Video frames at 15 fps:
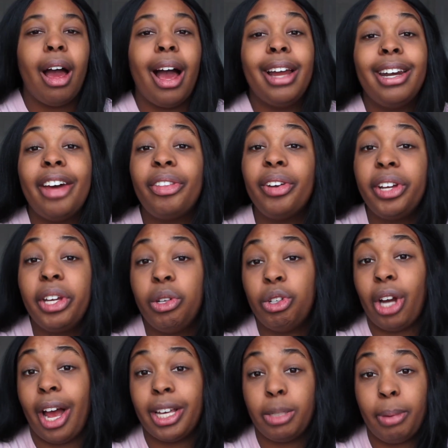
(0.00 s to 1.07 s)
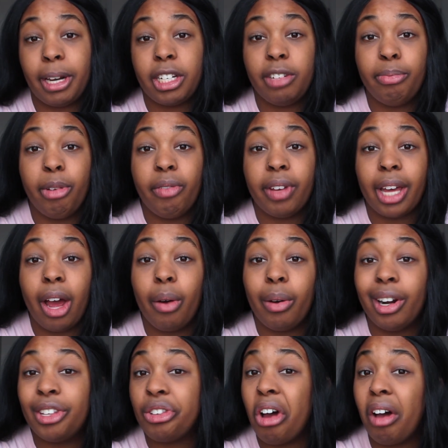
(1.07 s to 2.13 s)
Another huge aspect of moving out
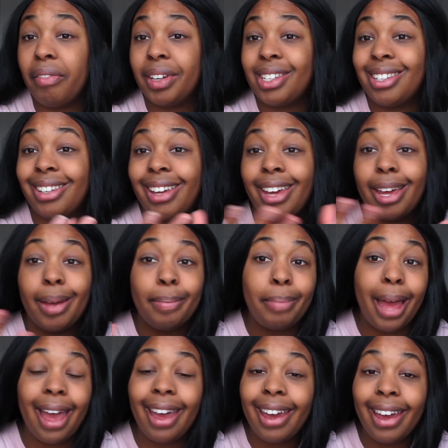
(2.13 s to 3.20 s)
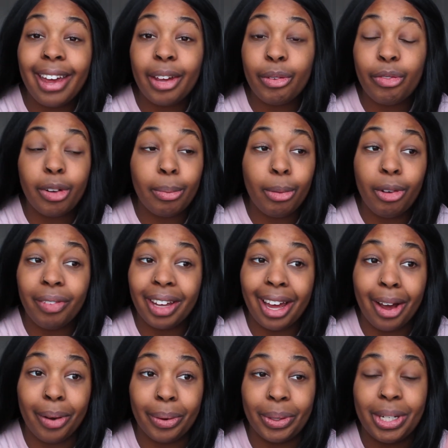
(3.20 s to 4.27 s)
is obviously paying for moving
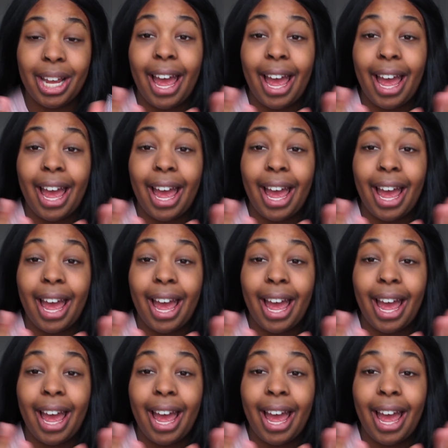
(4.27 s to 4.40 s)
out.